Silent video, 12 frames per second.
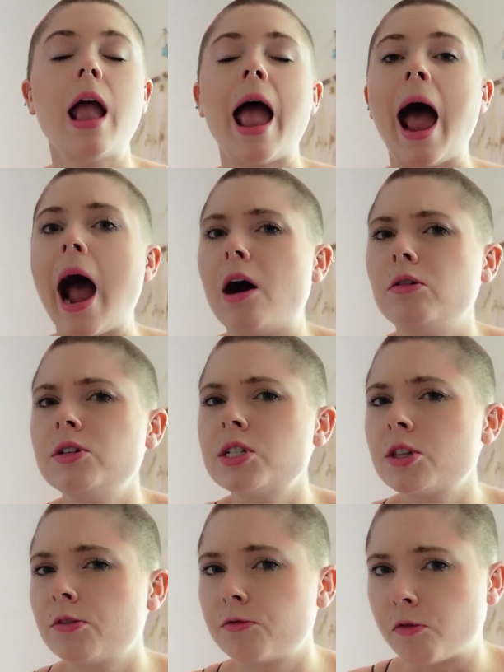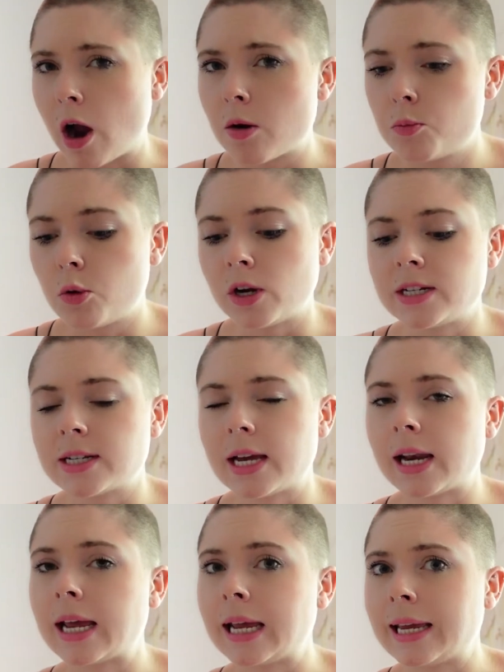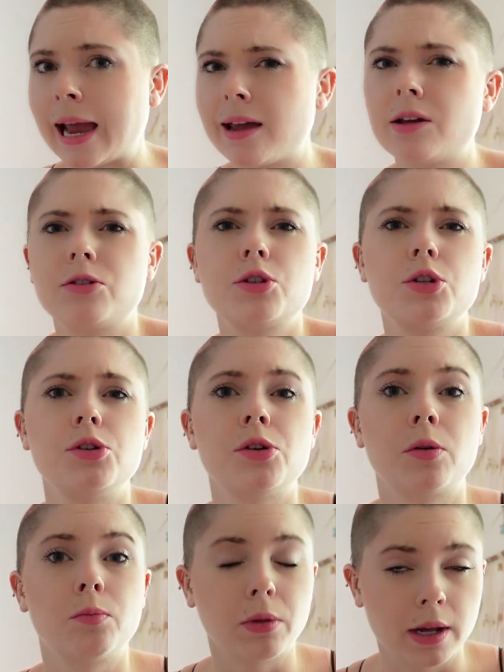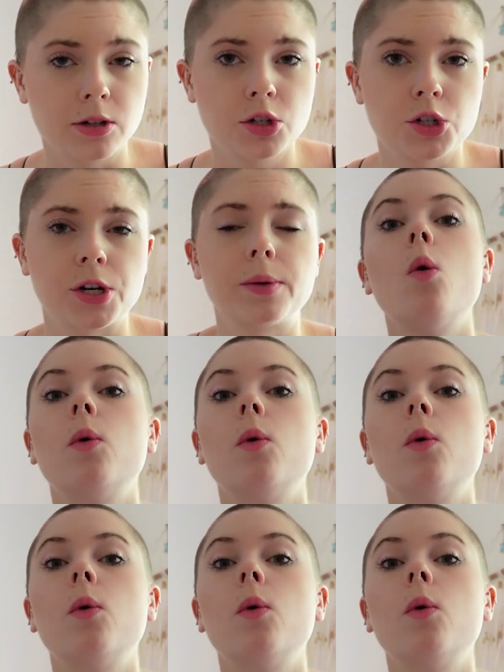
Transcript: How does the frog poison get into your bloodstream?